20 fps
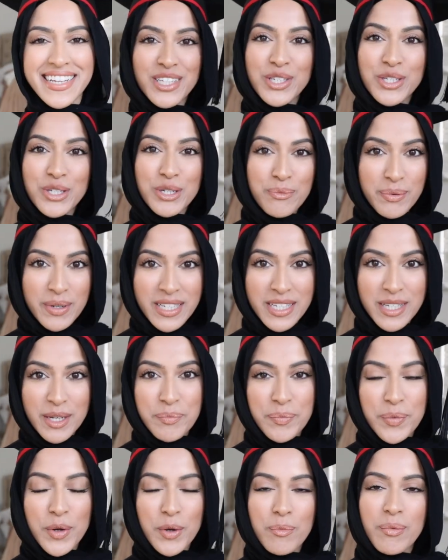Super
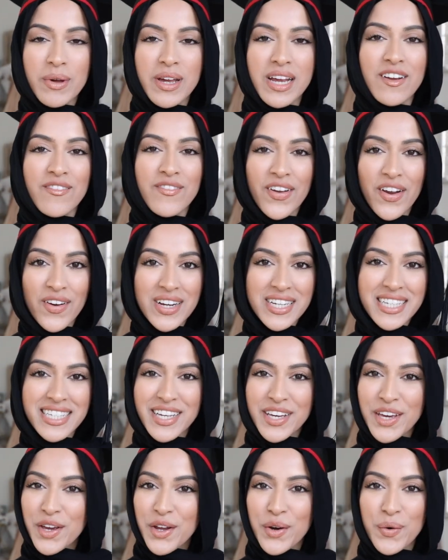simple, but a very
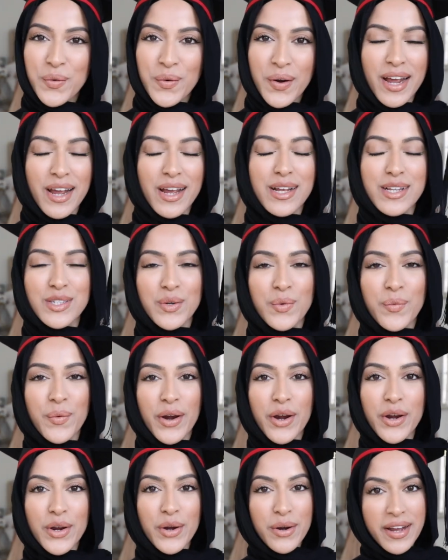secure way to
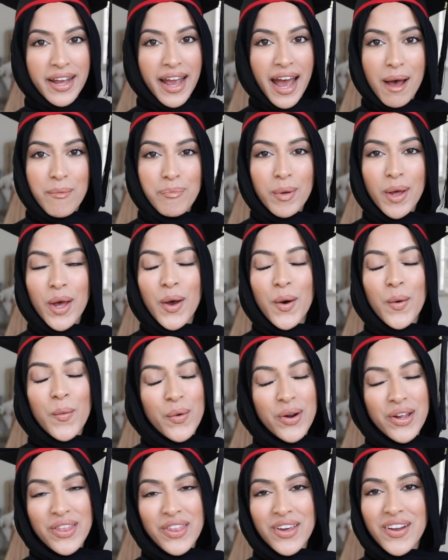wear your cap
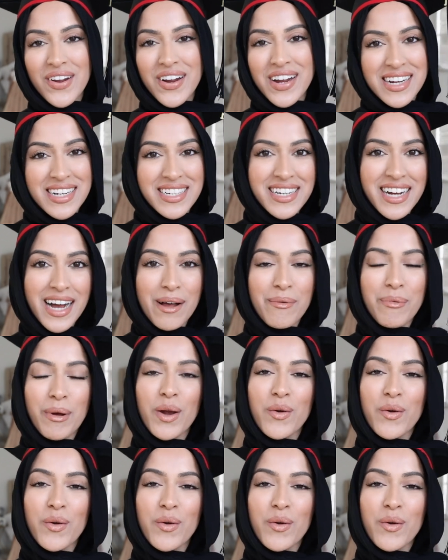with your hijab.